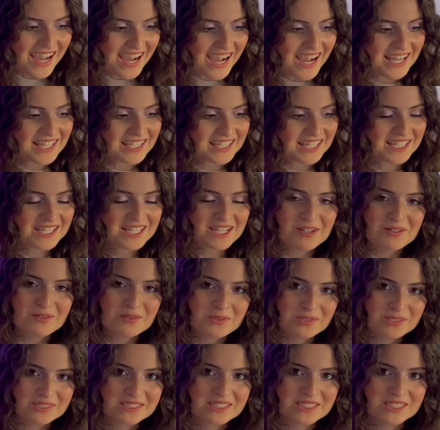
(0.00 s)
I like how
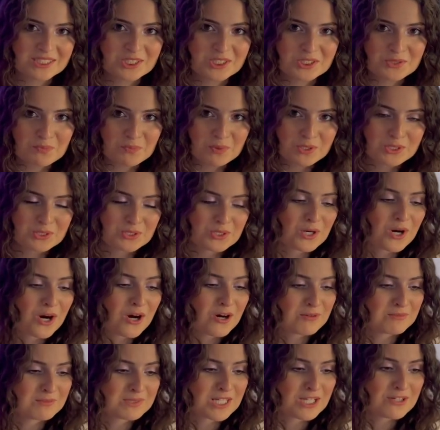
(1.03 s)
Christy just puts her
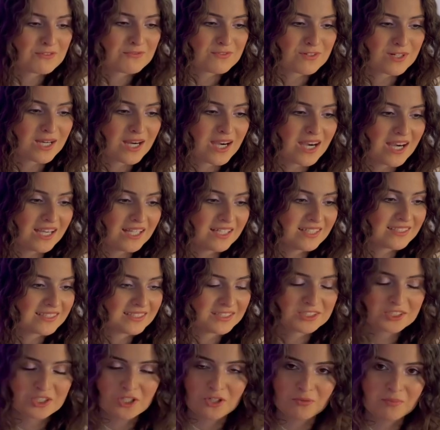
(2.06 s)
arms out for a hug
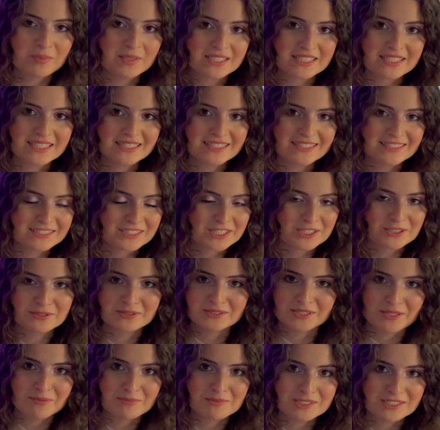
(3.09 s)
and nobody goes
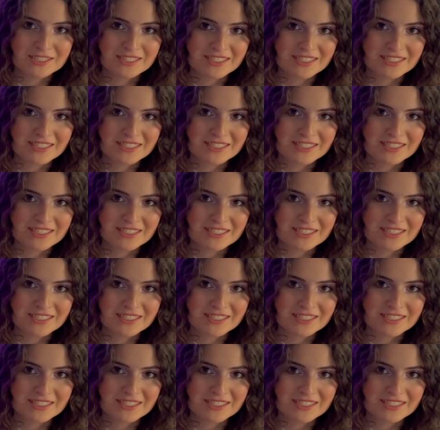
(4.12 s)
up to